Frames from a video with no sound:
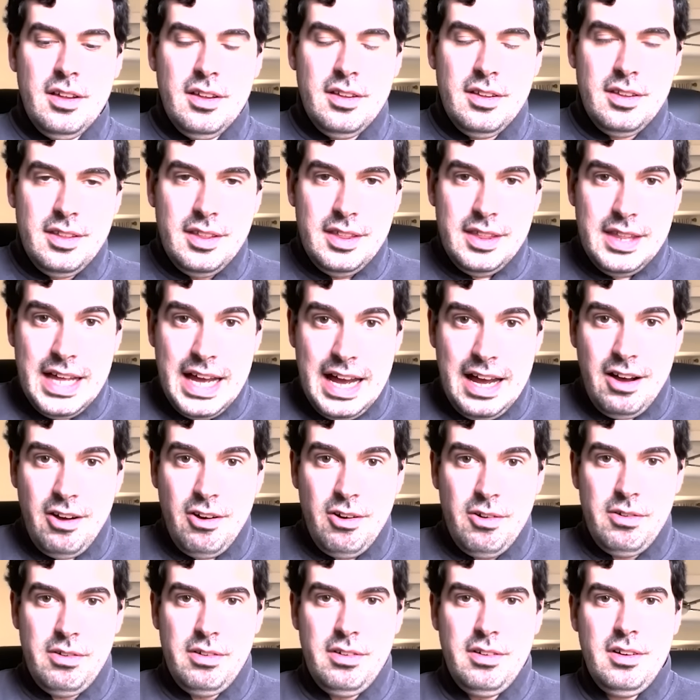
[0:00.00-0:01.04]

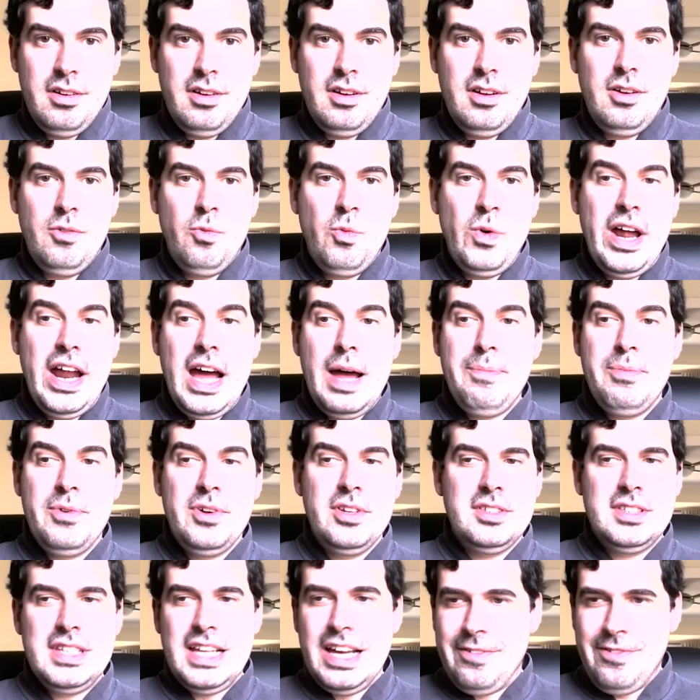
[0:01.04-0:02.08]
now what
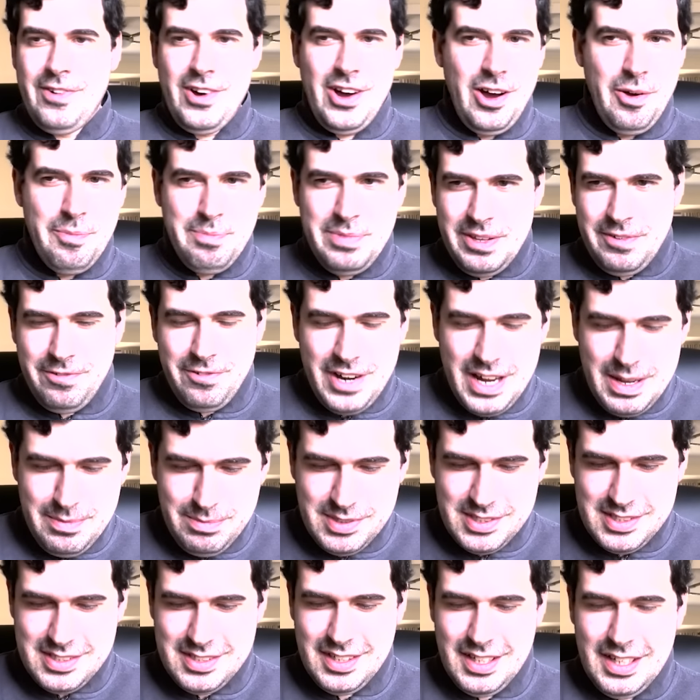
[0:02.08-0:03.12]
happens like for our b
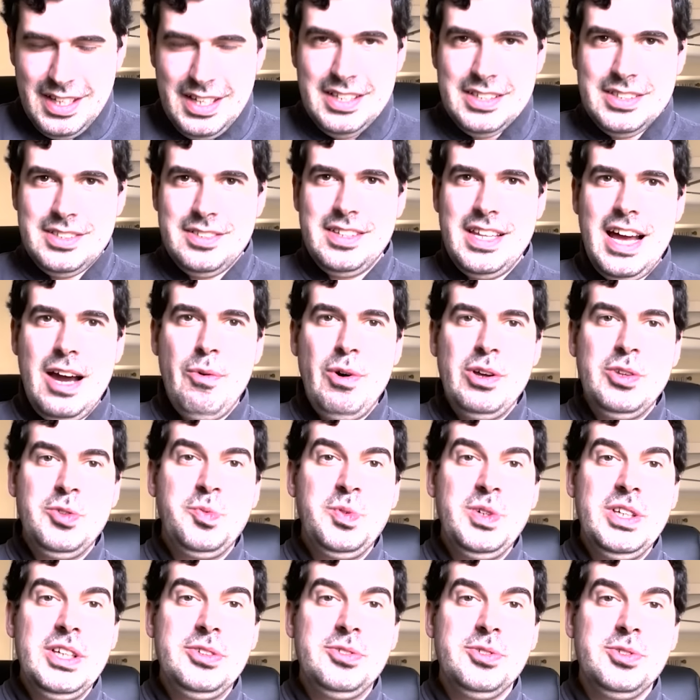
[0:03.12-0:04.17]
frames so now what
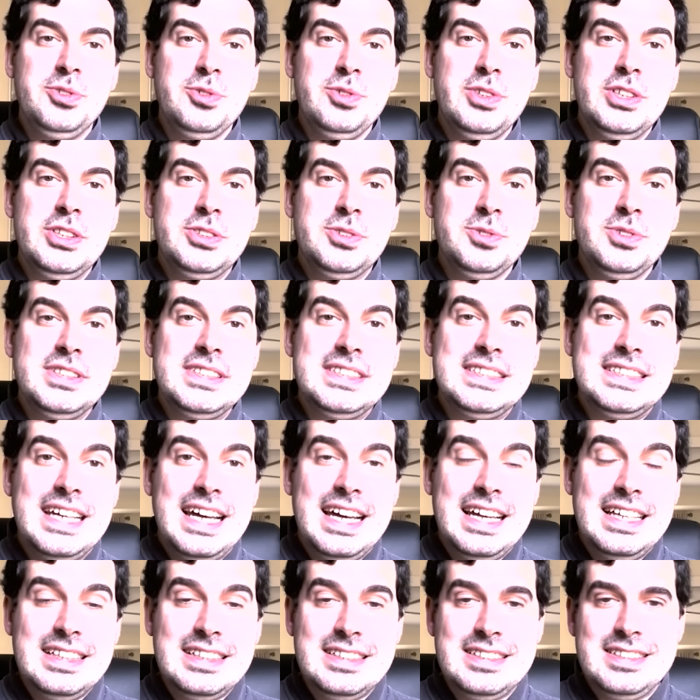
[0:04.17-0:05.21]
we need to do is to
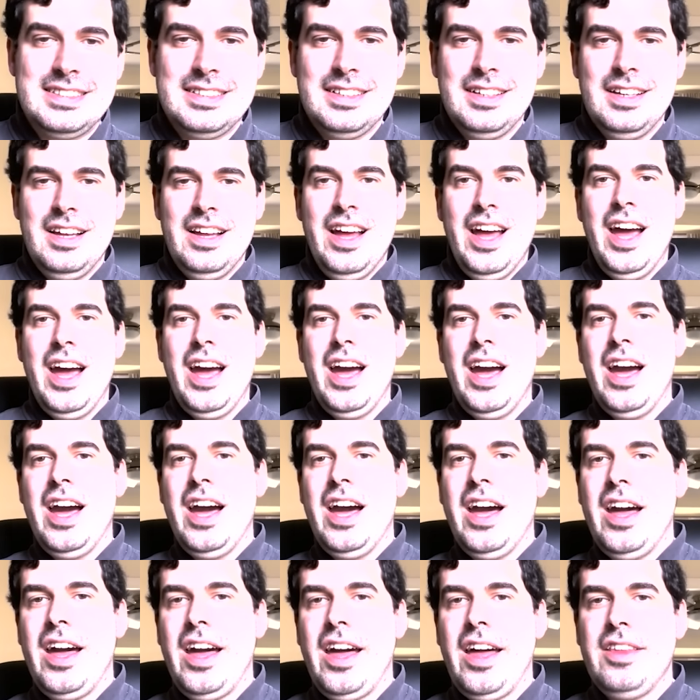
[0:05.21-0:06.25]
send
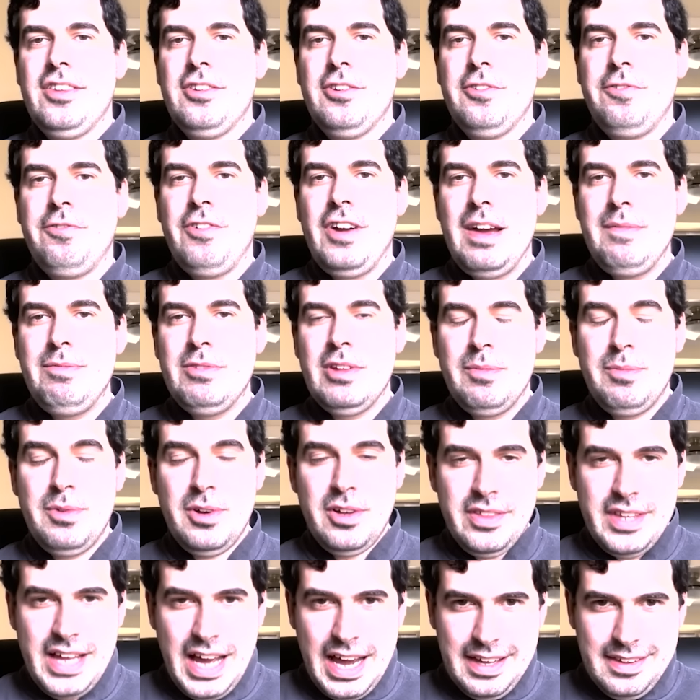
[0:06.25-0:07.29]
uh, the frame number
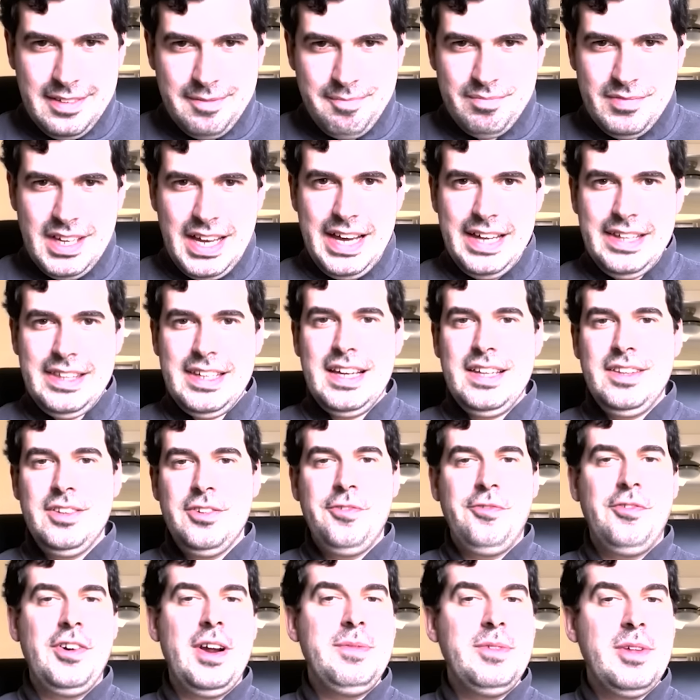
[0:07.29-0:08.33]
nine and then the
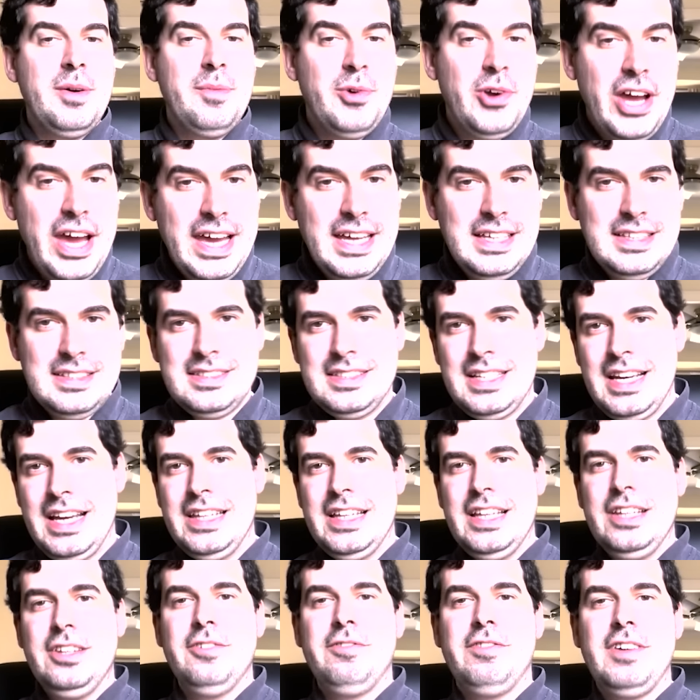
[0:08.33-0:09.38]
frame number eight and
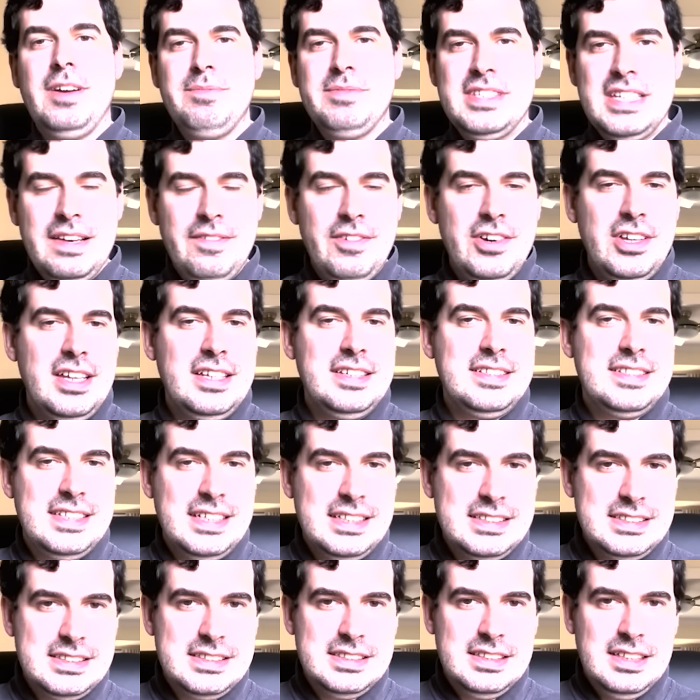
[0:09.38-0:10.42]
then the frame seven and
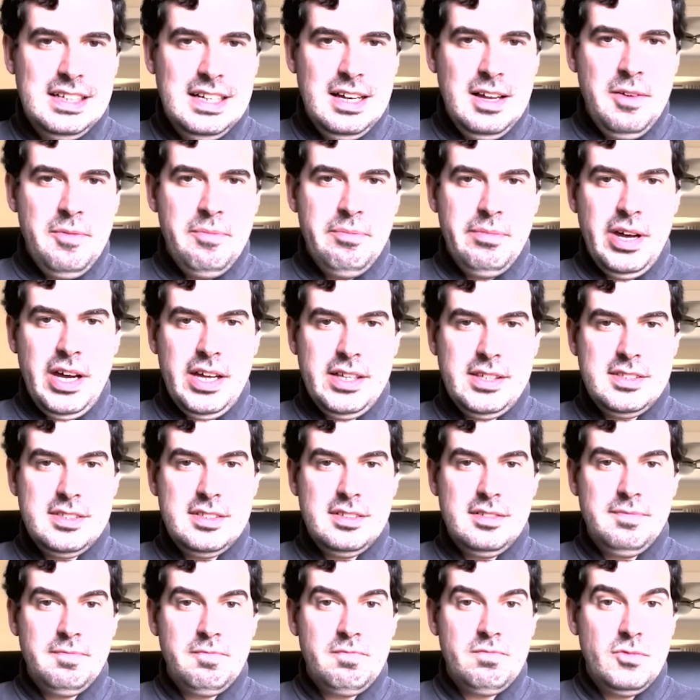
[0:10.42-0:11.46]
six but
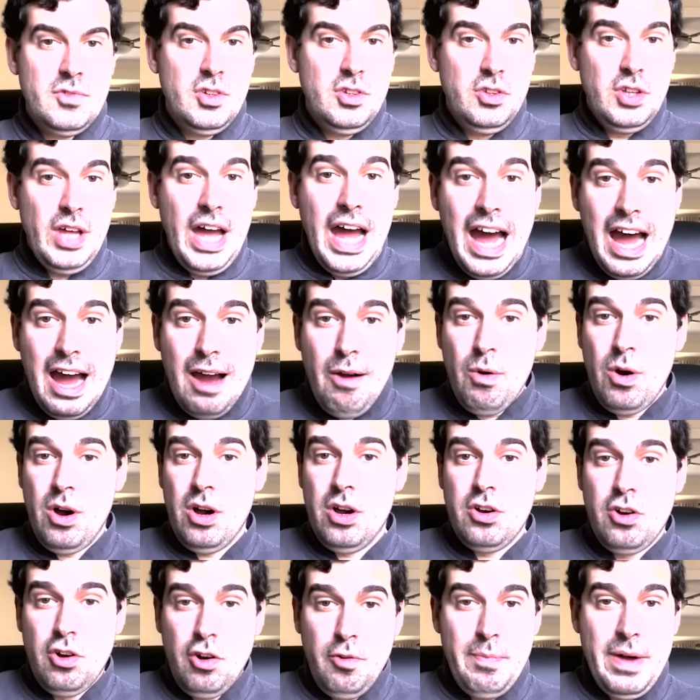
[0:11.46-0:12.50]
our
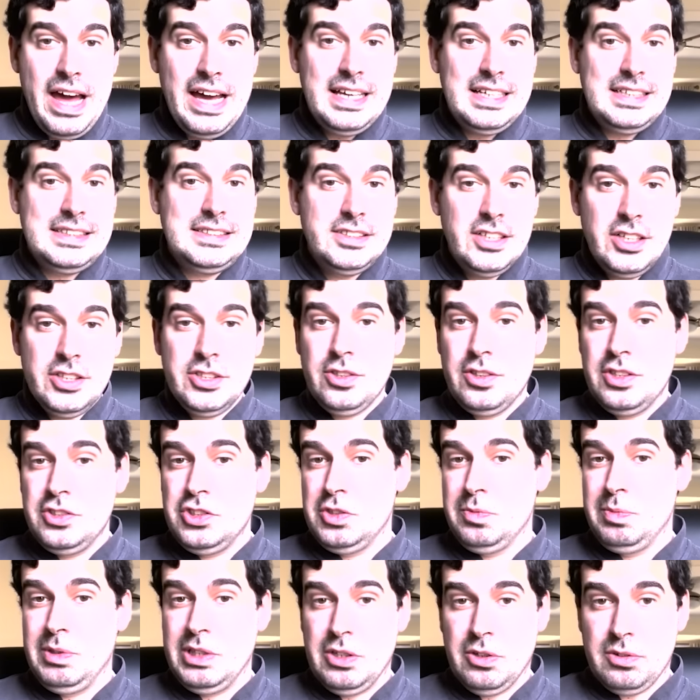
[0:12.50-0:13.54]
callback is not going
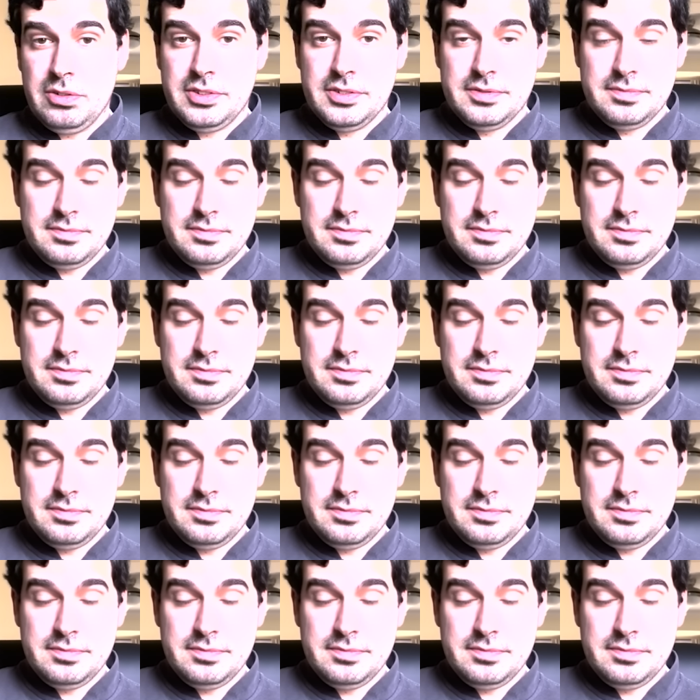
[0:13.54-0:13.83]
to be called